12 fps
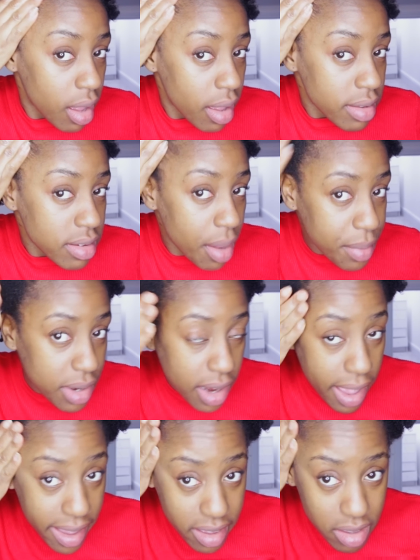as I would
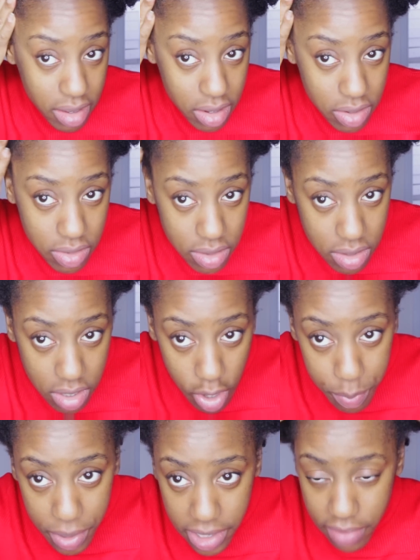like,
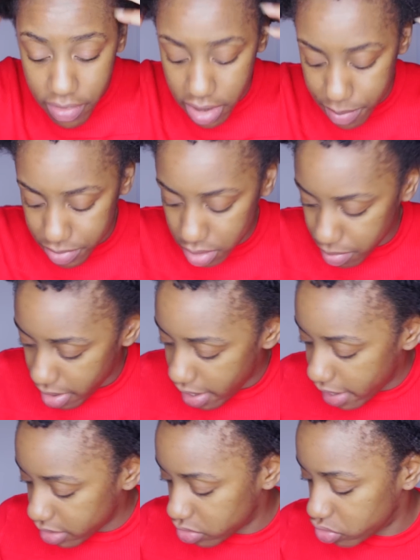so I've been giving them some
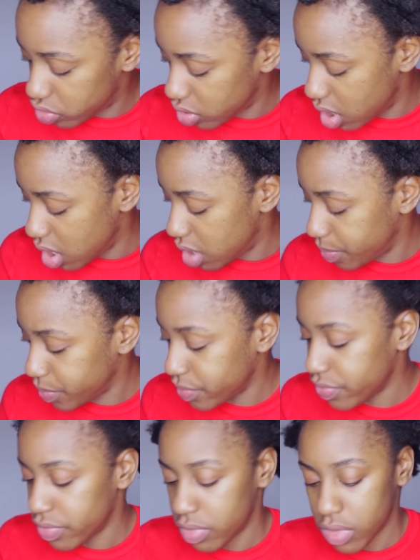extra
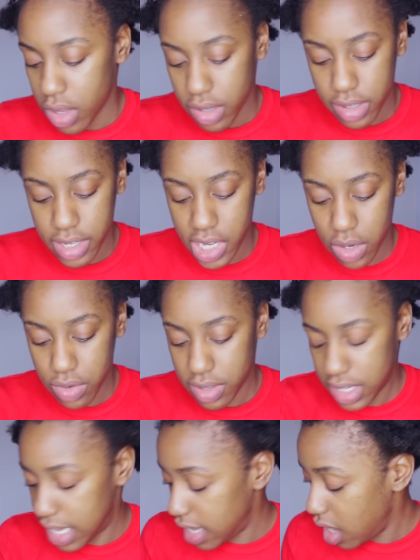
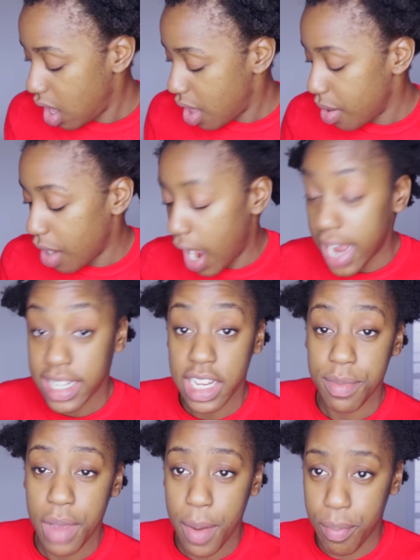TLC. I
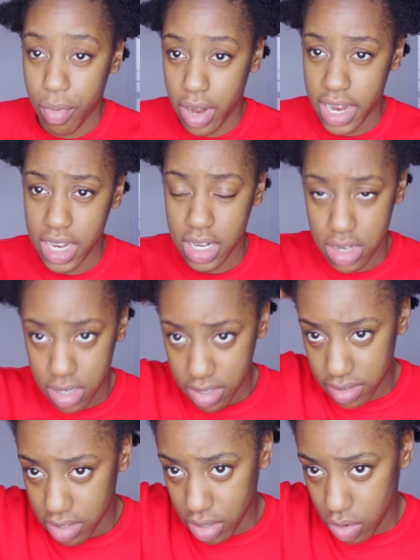did my
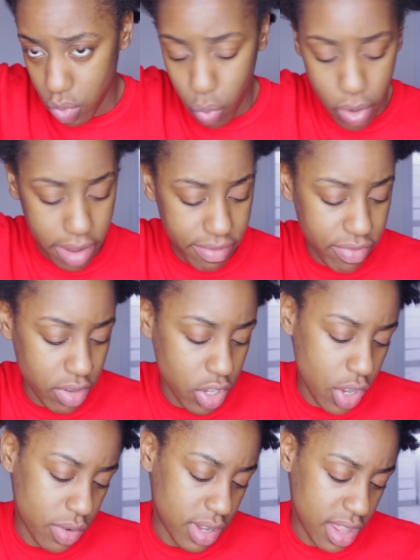braids with
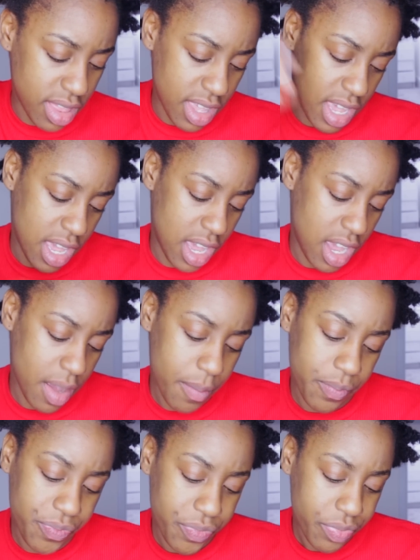using the
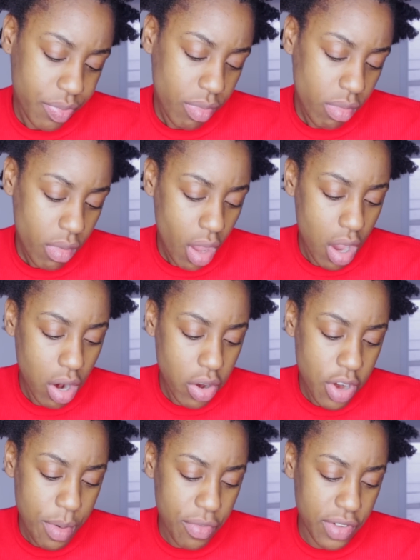
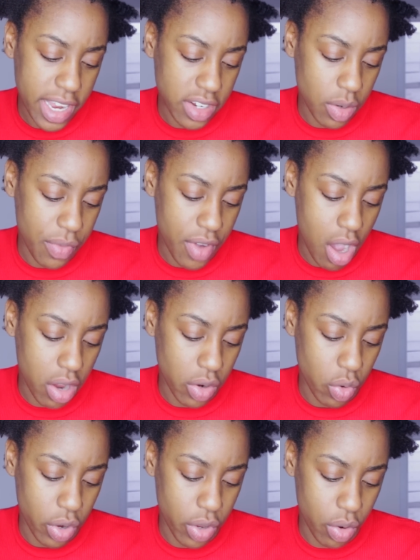Cream of Nature with
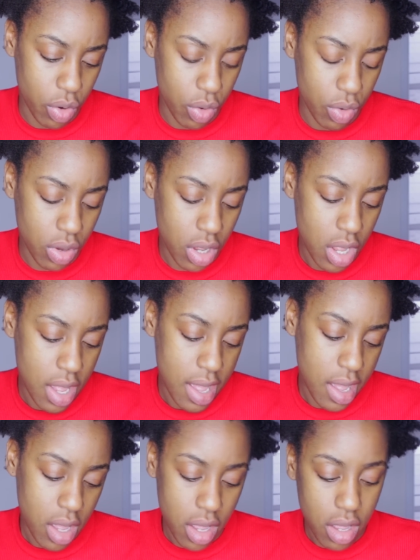Argan Oil
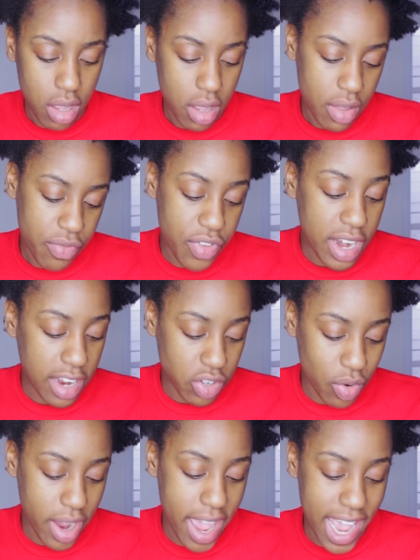for
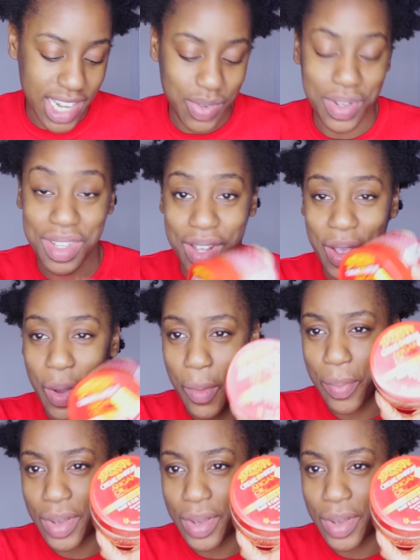natural hair twist and curl